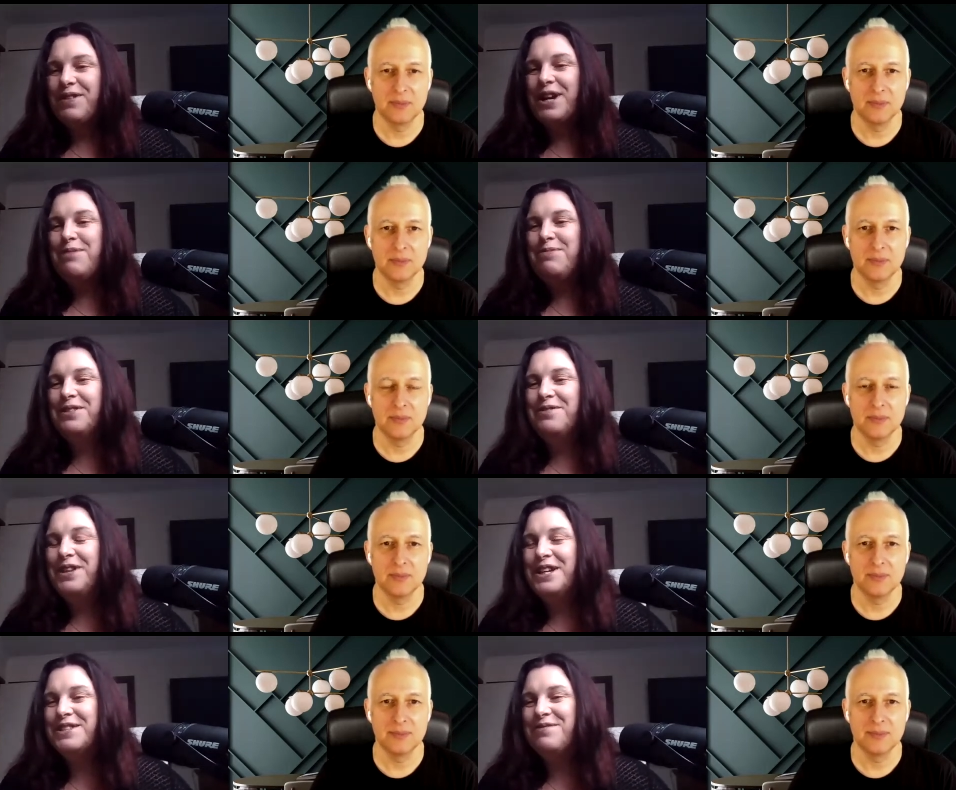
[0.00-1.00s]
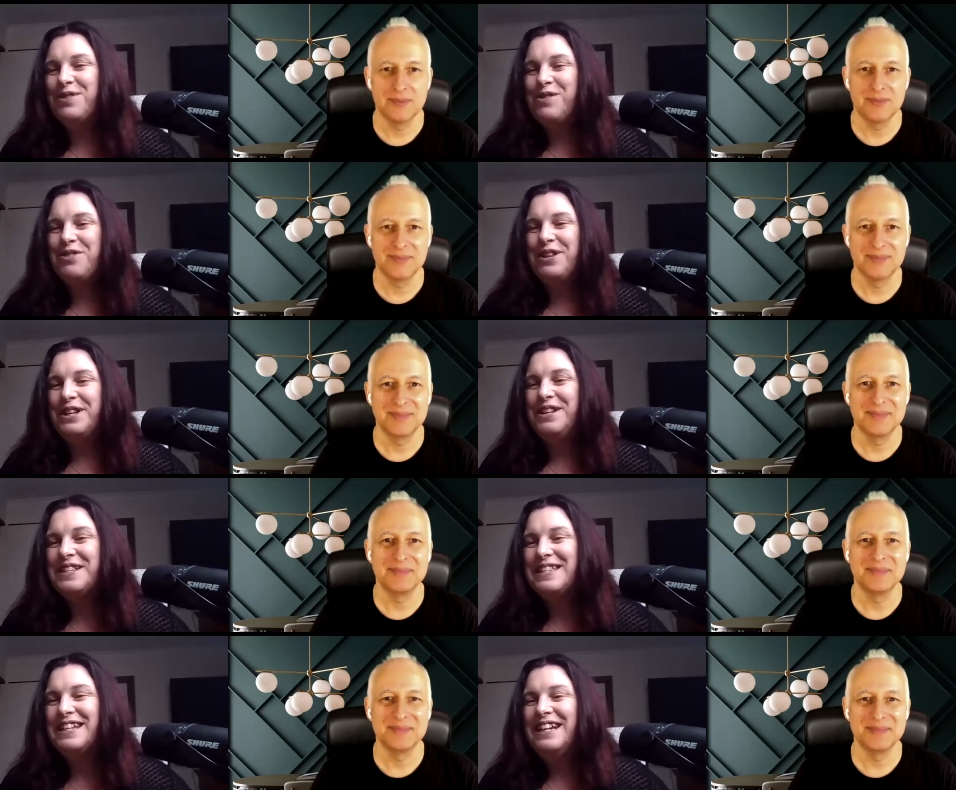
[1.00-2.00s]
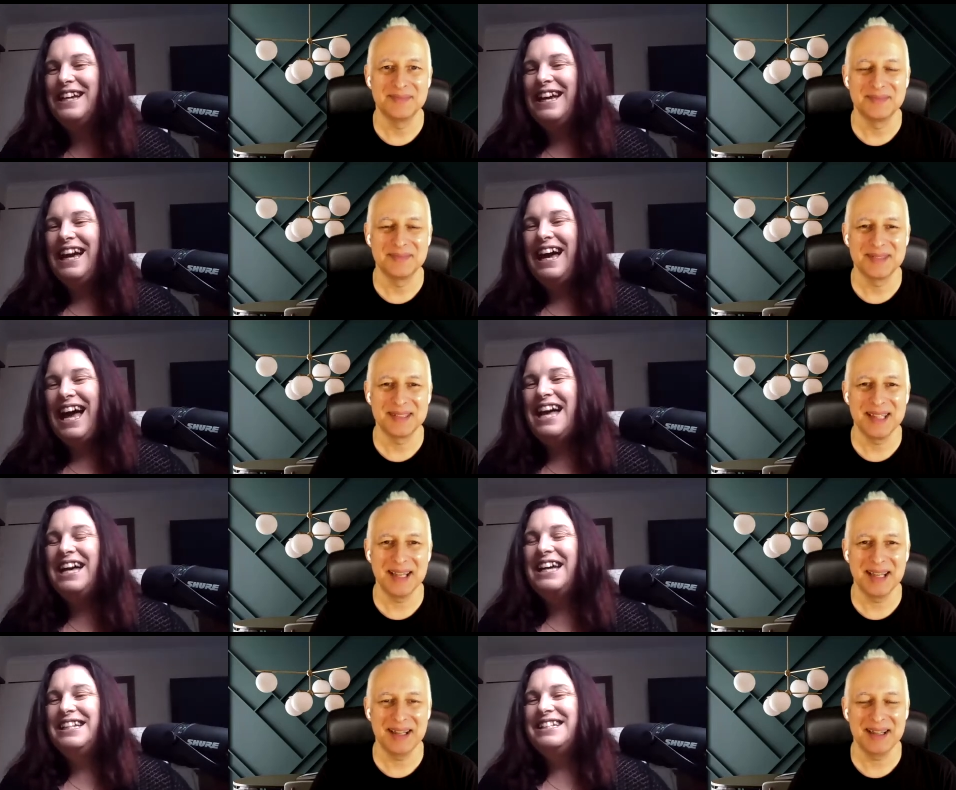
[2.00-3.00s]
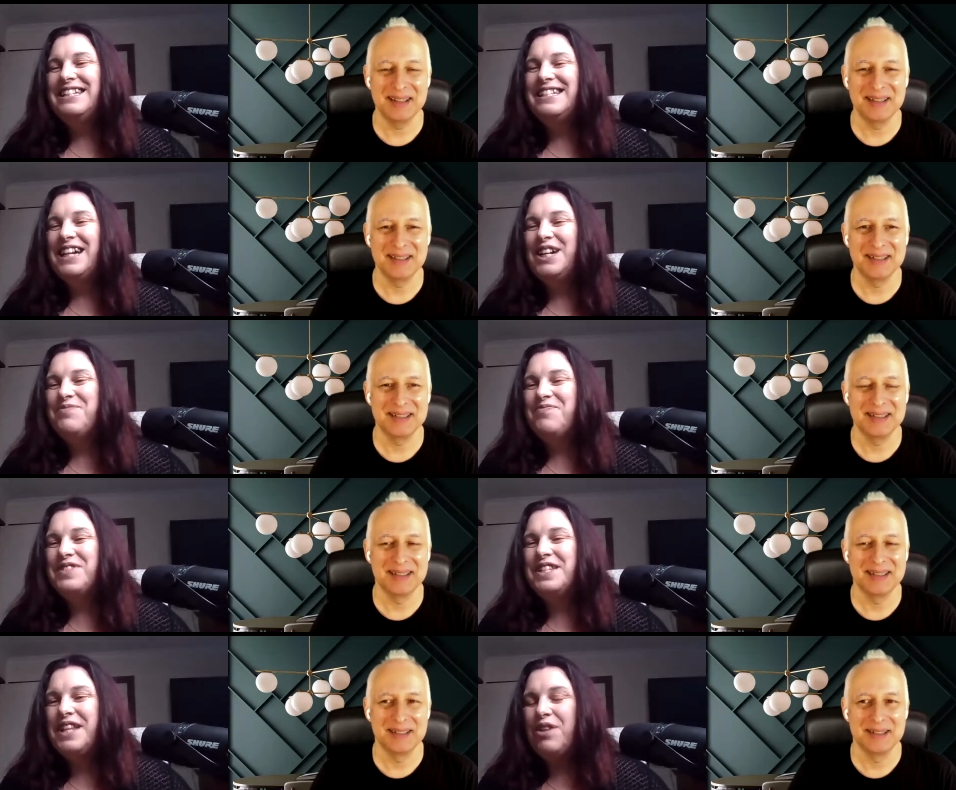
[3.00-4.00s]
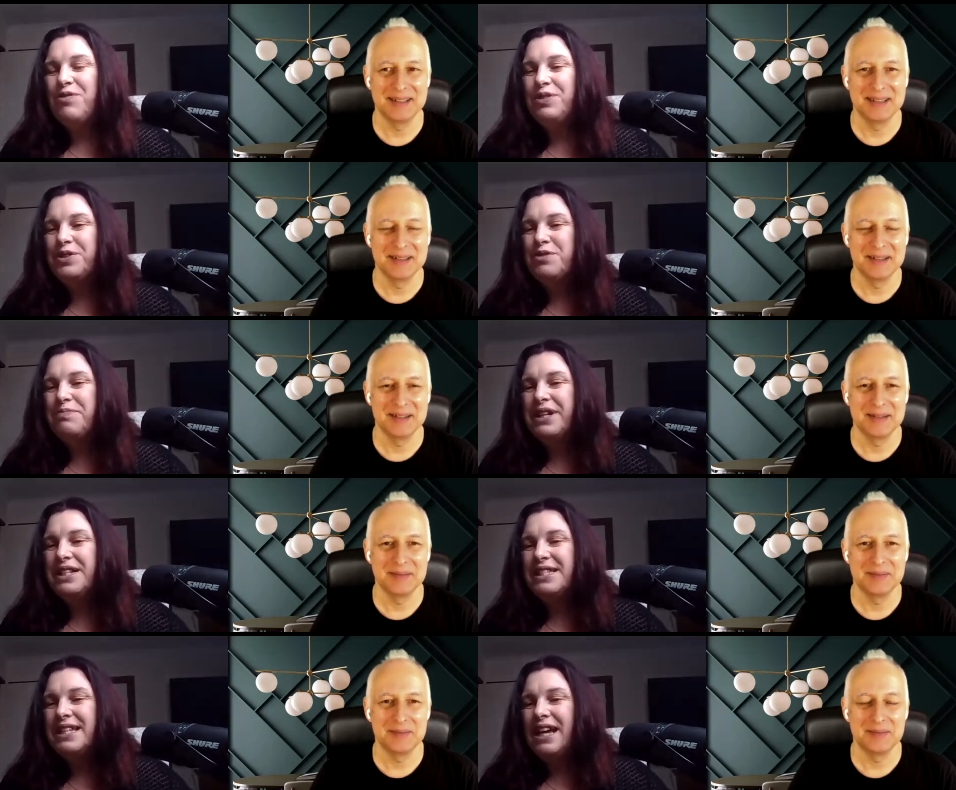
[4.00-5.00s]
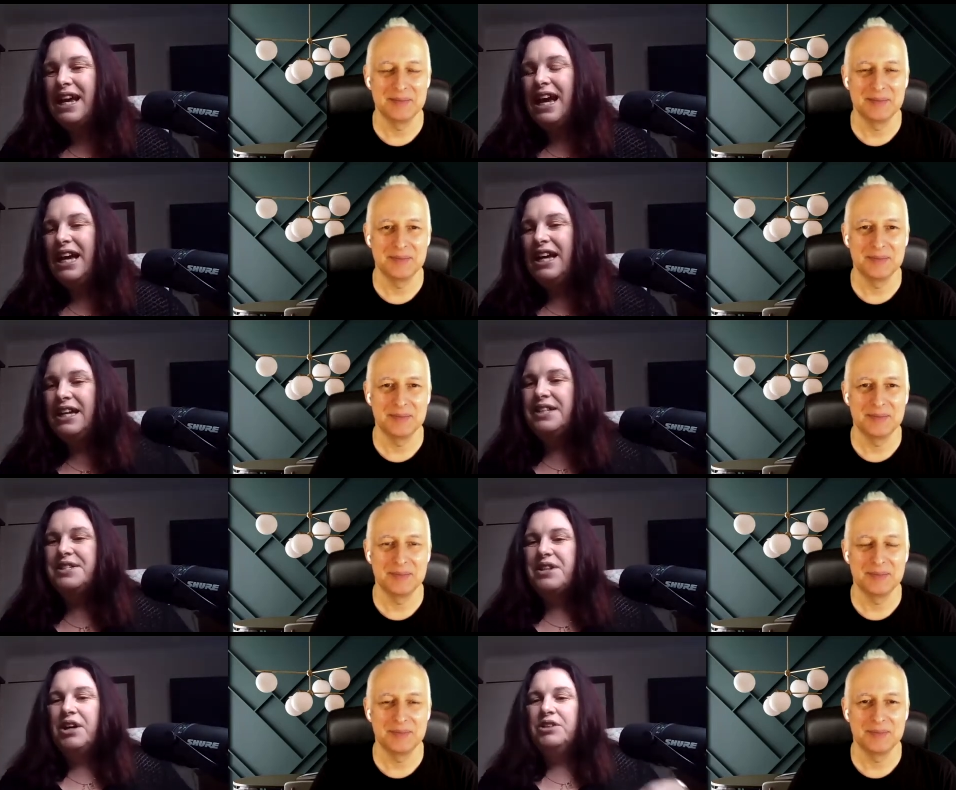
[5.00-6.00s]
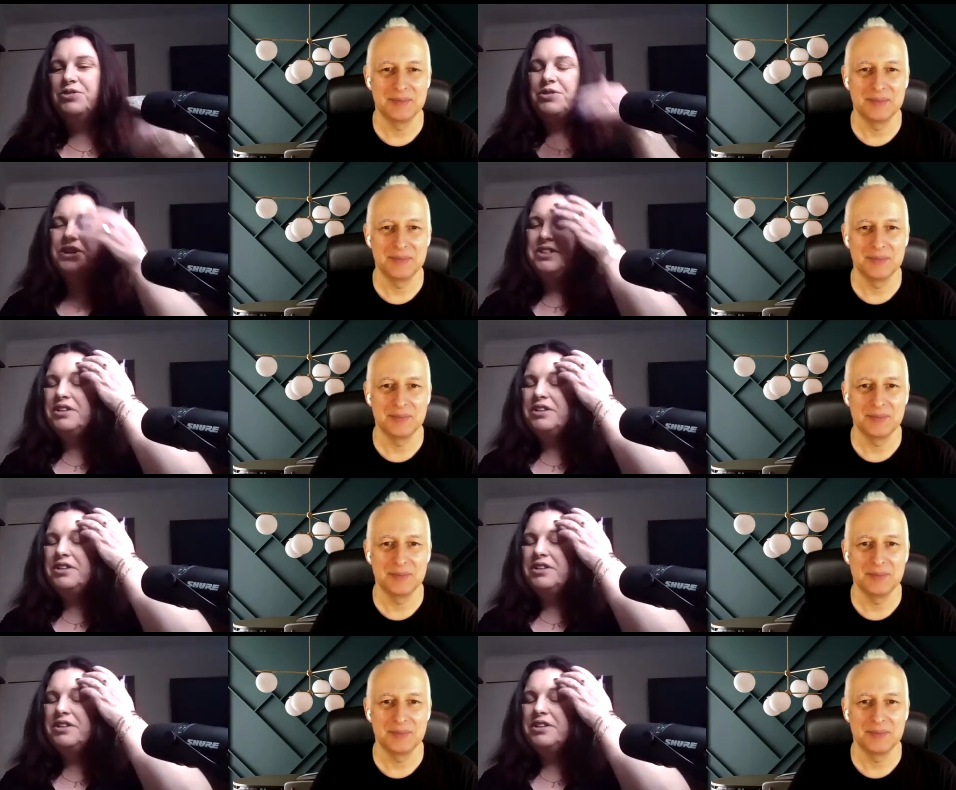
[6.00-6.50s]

Speaker 1: couple of years of all things and yeah. um, did that for a little bit and oh look you know